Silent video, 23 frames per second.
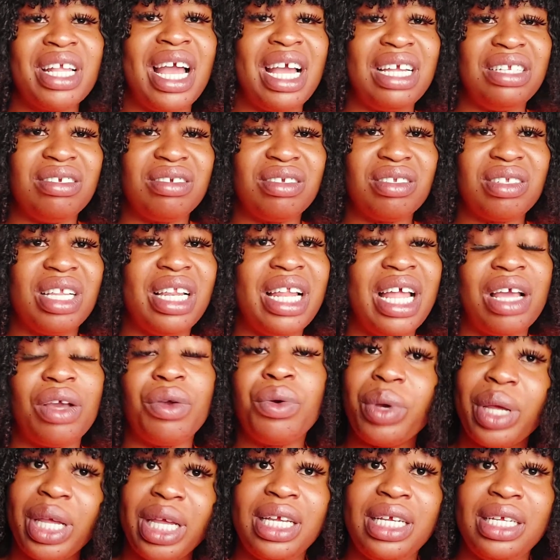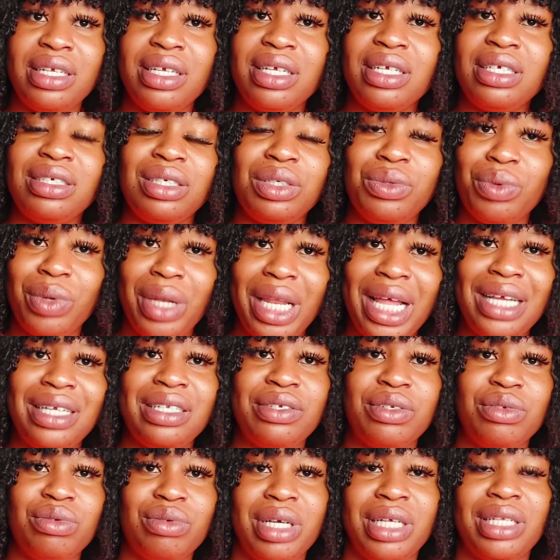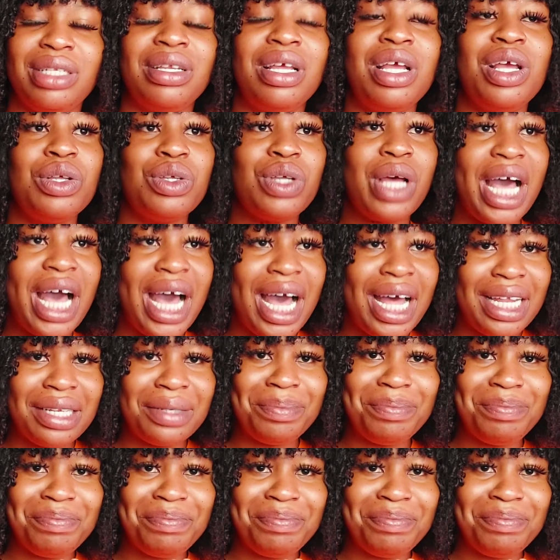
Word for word: I just feel like, okay, she will like this one. And